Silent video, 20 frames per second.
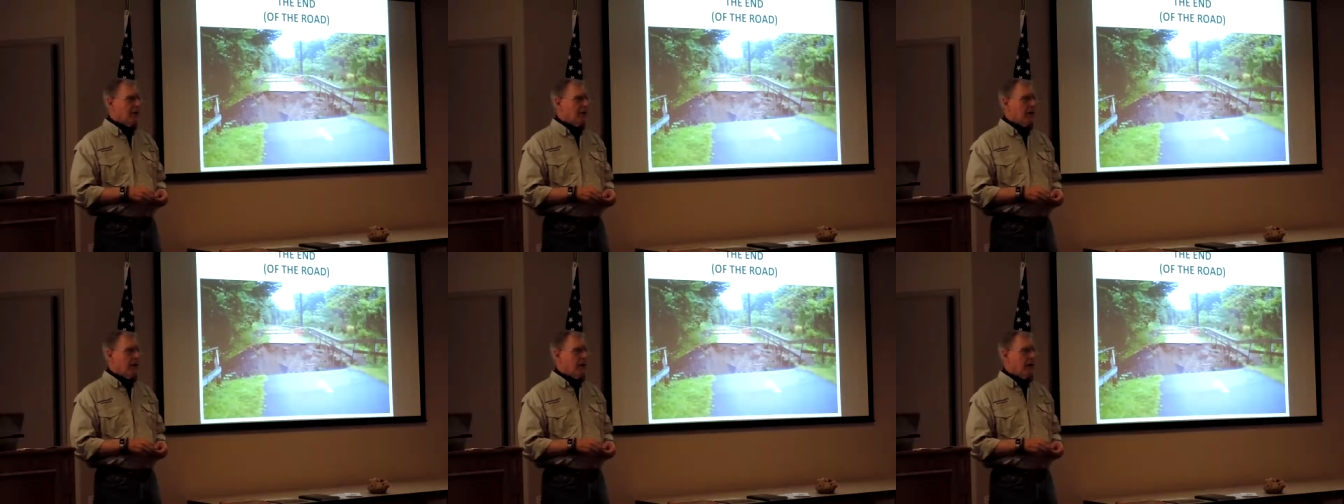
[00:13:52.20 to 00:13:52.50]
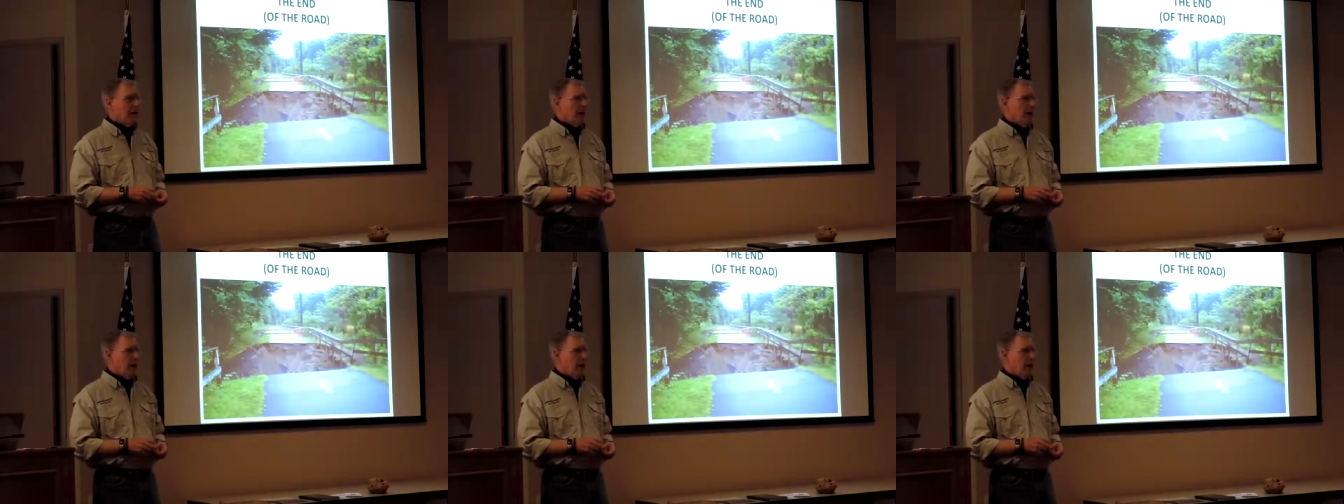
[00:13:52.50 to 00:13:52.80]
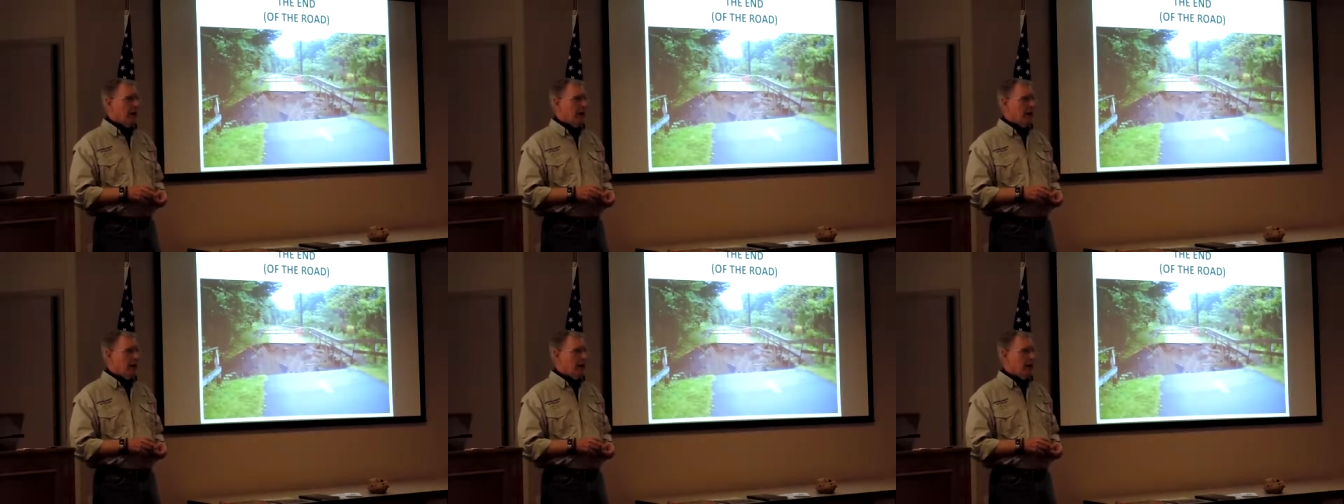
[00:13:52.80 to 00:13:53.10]
from
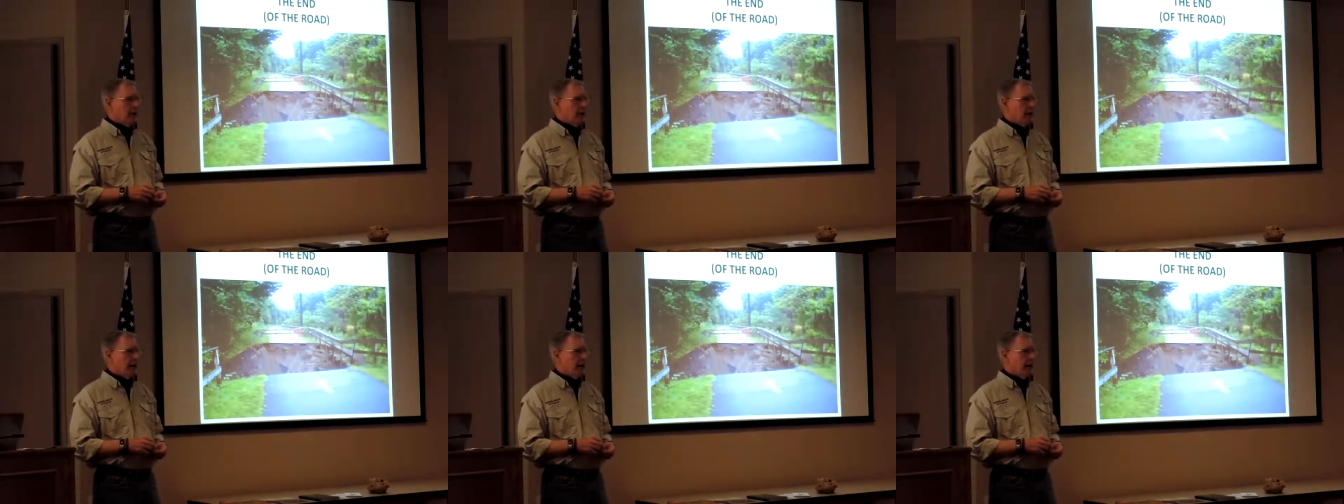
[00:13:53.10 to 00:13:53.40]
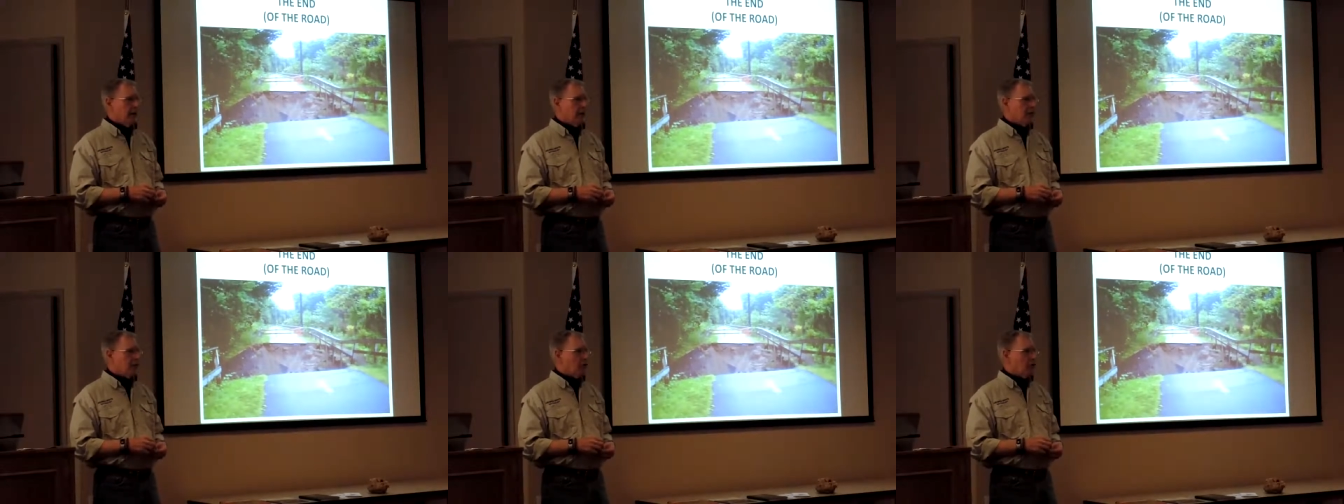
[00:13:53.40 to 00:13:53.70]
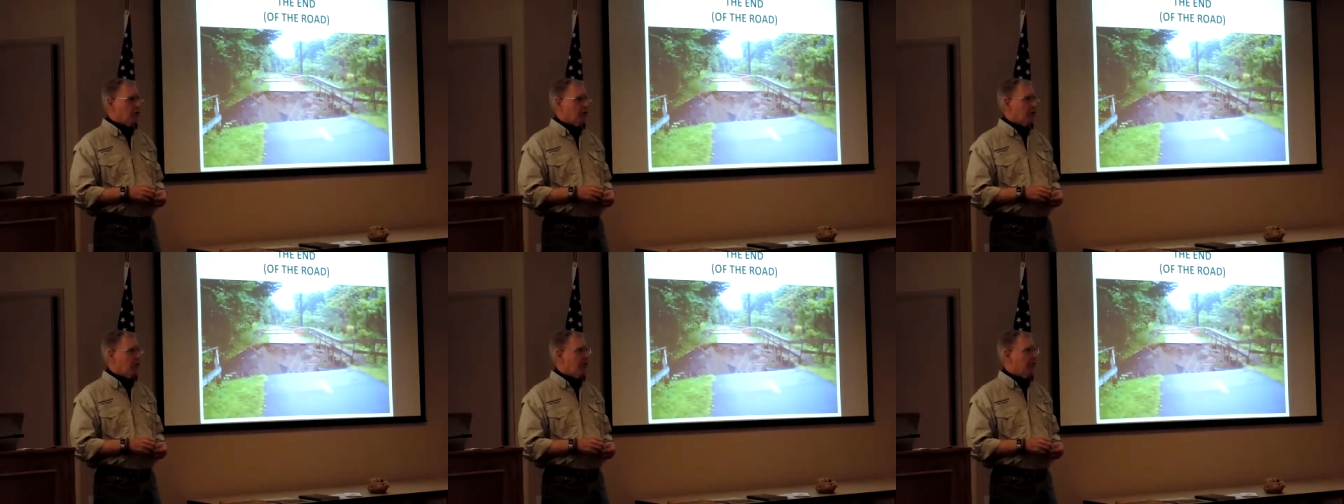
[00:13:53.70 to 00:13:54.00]
uh, a lot of
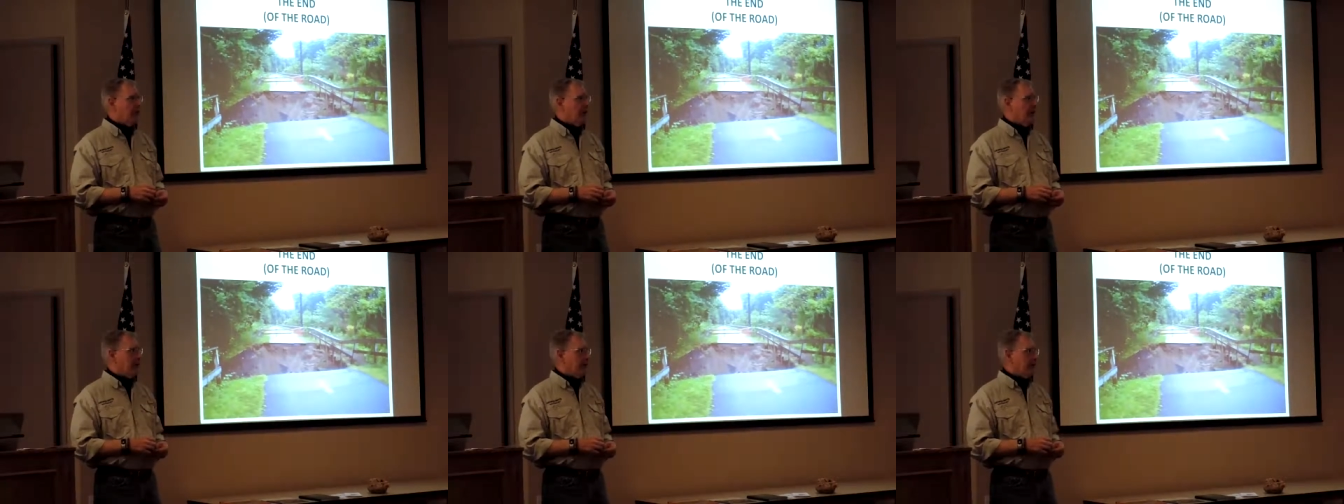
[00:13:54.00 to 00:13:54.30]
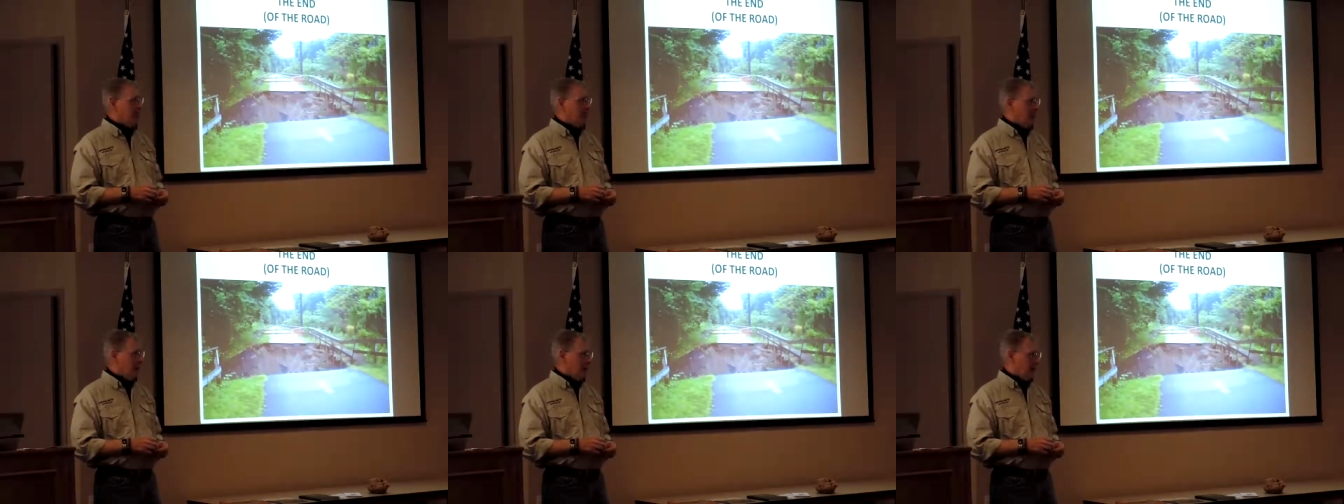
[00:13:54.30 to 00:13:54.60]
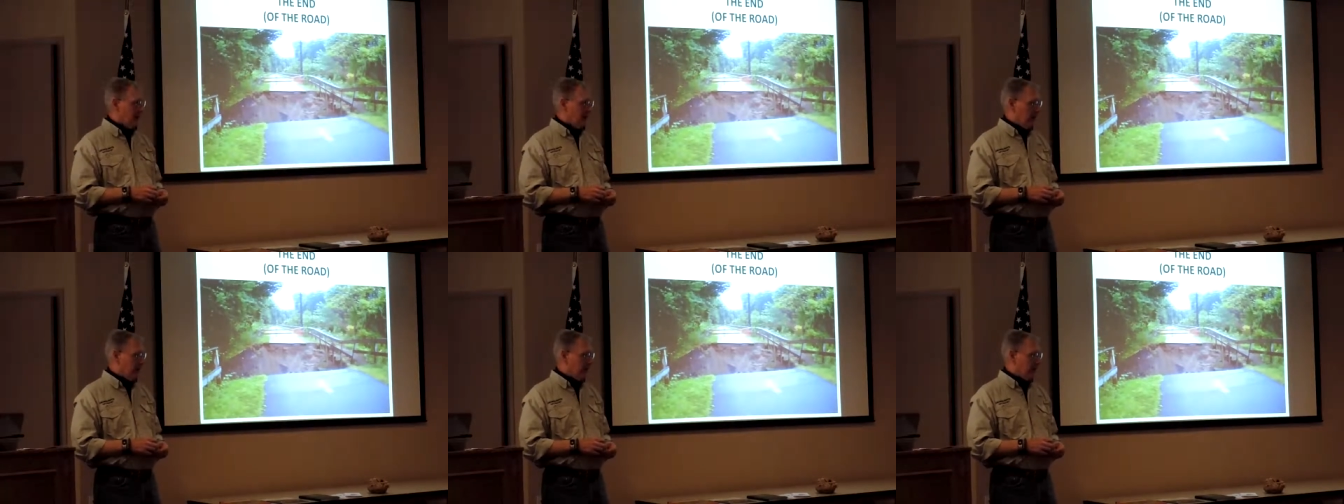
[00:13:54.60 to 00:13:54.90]
growth of
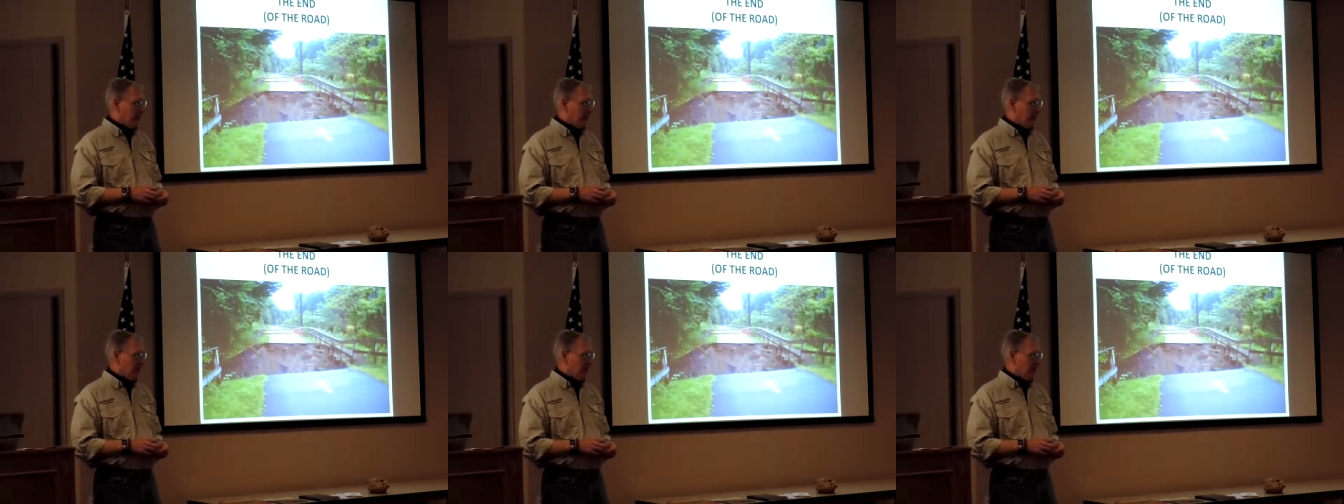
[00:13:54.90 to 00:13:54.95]
hydrilla.